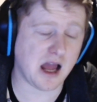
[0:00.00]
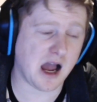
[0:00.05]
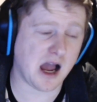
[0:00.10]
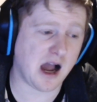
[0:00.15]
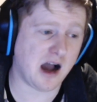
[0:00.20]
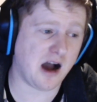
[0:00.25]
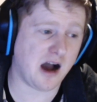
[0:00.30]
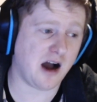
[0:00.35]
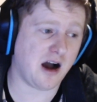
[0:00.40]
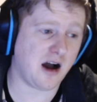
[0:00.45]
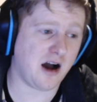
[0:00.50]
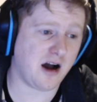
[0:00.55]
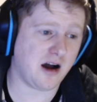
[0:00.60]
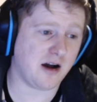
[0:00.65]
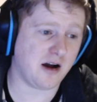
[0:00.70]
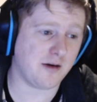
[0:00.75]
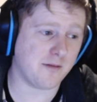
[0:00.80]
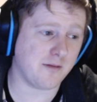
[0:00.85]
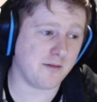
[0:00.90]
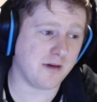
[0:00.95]

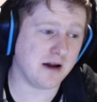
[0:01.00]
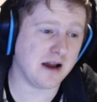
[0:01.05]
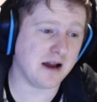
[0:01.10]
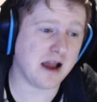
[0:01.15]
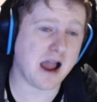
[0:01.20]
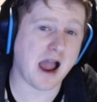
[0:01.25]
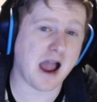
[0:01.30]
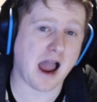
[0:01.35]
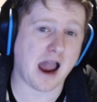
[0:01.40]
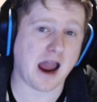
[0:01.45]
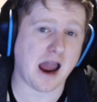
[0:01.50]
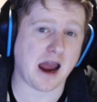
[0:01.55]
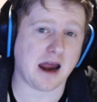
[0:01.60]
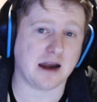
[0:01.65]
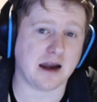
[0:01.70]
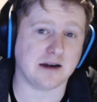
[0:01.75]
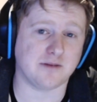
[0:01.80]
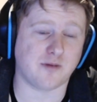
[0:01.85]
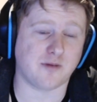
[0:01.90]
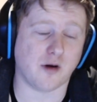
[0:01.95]
And
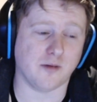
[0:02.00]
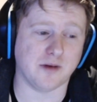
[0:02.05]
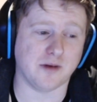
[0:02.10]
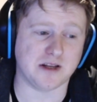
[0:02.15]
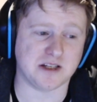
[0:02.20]
probably